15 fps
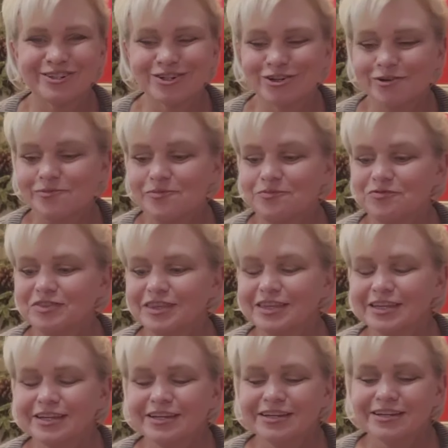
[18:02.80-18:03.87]
term.
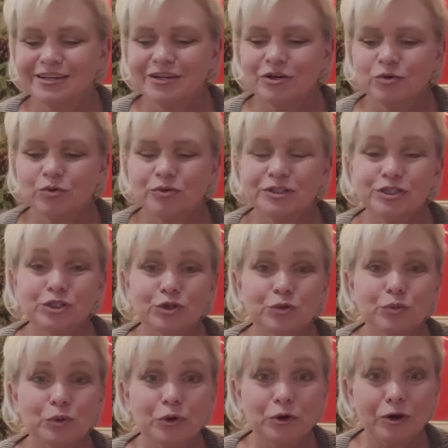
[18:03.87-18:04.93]
Once
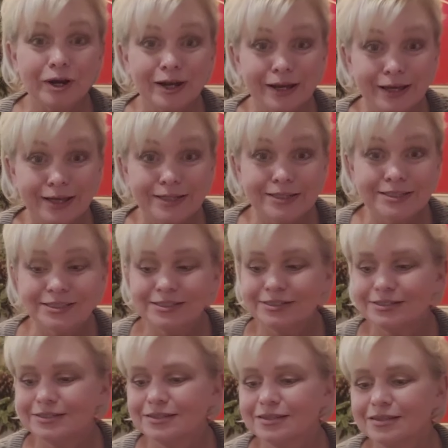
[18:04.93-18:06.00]
you press
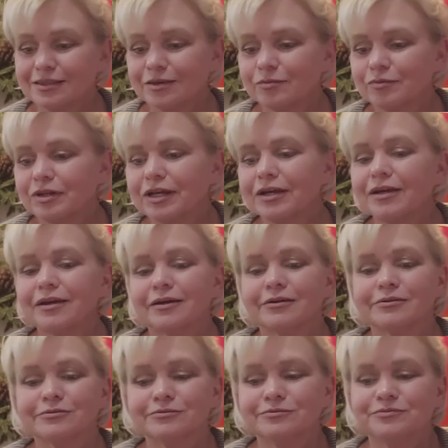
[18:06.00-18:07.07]
them
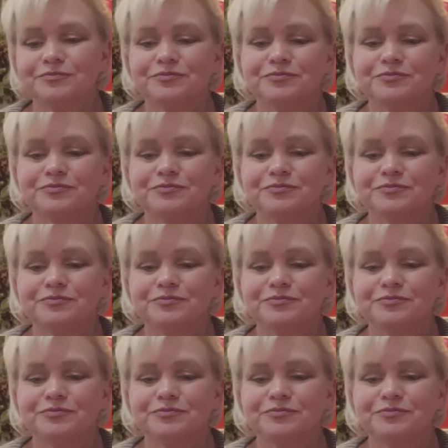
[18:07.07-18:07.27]
down,